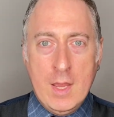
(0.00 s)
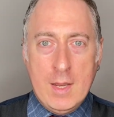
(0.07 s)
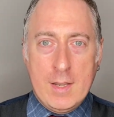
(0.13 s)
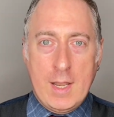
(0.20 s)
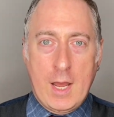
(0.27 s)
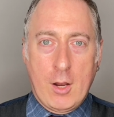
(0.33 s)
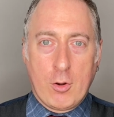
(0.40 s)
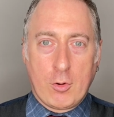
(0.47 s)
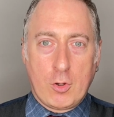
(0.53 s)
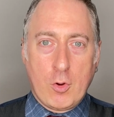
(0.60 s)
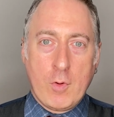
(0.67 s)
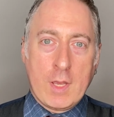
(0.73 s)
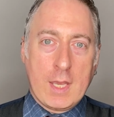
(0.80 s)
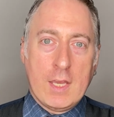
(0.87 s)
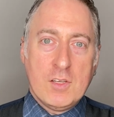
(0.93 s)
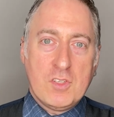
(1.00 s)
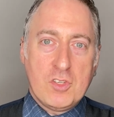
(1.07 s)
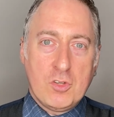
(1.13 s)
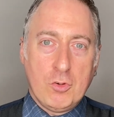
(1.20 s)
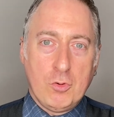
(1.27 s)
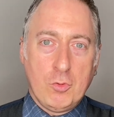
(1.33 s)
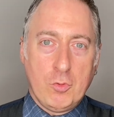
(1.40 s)
Now, going
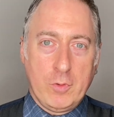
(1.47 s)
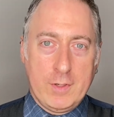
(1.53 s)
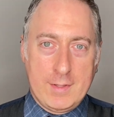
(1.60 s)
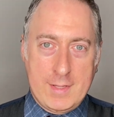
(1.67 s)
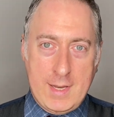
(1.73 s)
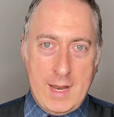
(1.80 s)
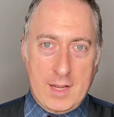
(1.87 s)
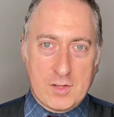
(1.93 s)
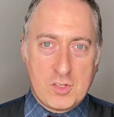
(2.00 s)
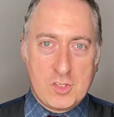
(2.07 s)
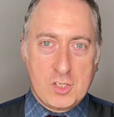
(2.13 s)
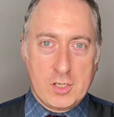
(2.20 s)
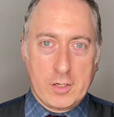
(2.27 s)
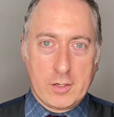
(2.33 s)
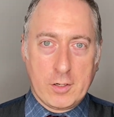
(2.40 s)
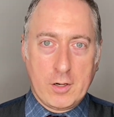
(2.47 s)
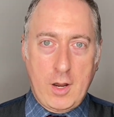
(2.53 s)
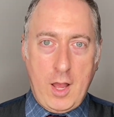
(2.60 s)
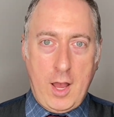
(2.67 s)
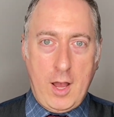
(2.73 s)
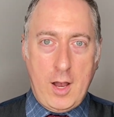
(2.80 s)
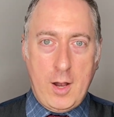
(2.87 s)
into the next year,
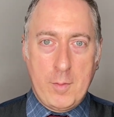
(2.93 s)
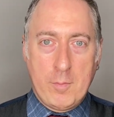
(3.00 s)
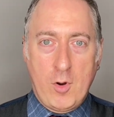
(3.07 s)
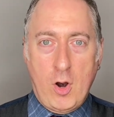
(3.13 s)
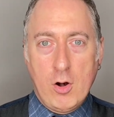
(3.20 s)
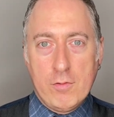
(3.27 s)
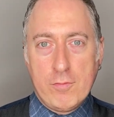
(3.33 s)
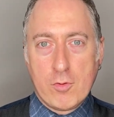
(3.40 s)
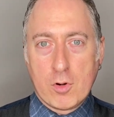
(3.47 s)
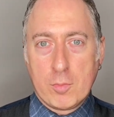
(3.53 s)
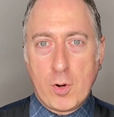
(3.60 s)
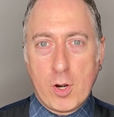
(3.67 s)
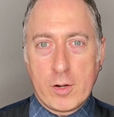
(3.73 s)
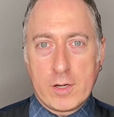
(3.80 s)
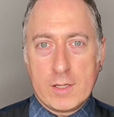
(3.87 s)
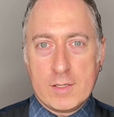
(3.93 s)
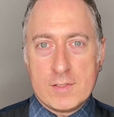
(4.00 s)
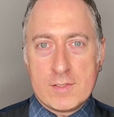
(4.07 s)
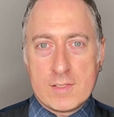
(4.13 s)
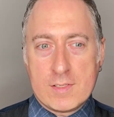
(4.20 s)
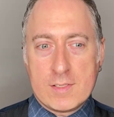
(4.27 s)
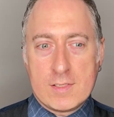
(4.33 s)
all four
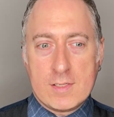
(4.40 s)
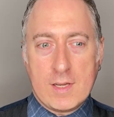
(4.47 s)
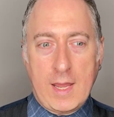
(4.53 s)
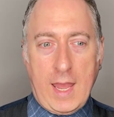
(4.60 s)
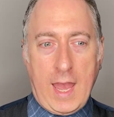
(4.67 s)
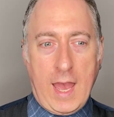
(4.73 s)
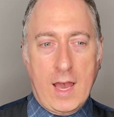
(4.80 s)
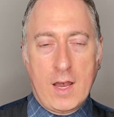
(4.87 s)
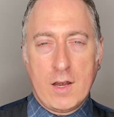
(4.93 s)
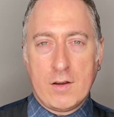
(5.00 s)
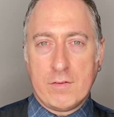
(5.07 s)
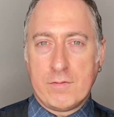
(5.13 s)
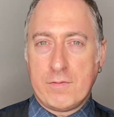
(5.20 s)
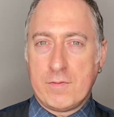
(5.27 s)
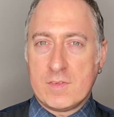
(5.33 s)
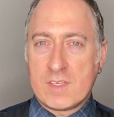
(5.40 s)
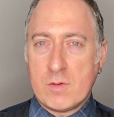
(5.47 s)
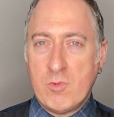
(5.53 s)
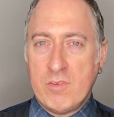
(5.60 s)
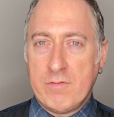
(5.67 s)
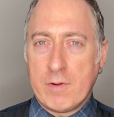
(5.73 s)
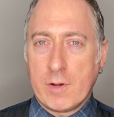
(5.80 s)
parties have
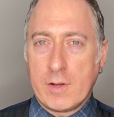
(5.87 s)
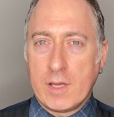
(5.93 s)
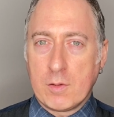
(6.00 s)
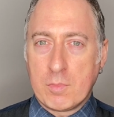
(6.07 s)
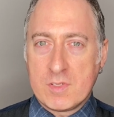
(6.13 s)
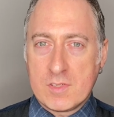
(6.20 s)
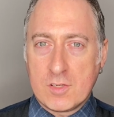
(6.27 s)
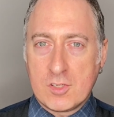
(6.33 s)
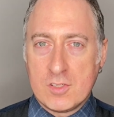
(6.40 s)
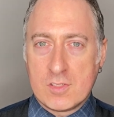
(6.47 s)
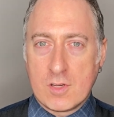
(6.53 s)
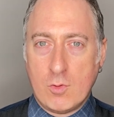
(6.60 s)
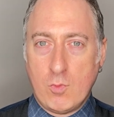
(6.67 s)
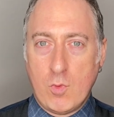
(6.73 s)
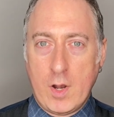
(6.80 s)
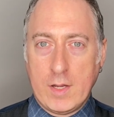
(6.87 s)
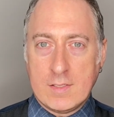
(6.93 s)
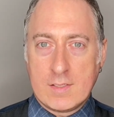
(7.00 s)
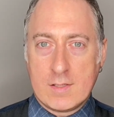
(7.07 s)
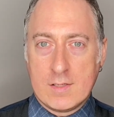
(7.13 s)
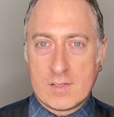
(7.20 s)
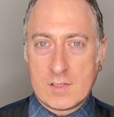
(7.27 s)
somewhat varying positions on what
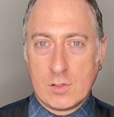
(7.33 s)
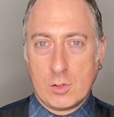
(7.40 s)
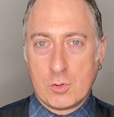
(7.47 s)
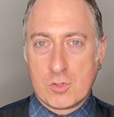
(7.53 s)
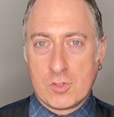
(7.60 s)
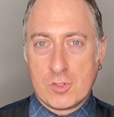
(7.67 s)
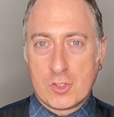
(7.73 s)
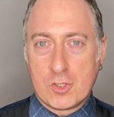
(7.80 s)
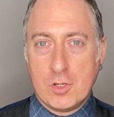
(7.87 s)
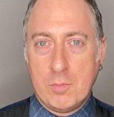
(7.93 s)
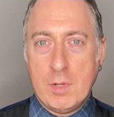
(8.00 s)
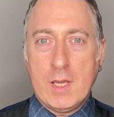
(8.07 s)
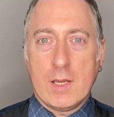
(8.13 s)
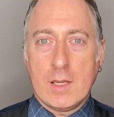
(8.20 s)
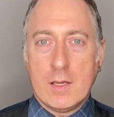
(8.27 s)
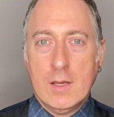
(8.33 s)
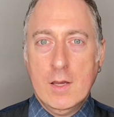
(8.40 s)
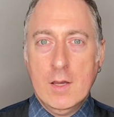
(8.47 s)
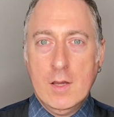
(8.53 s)
the solutions should be.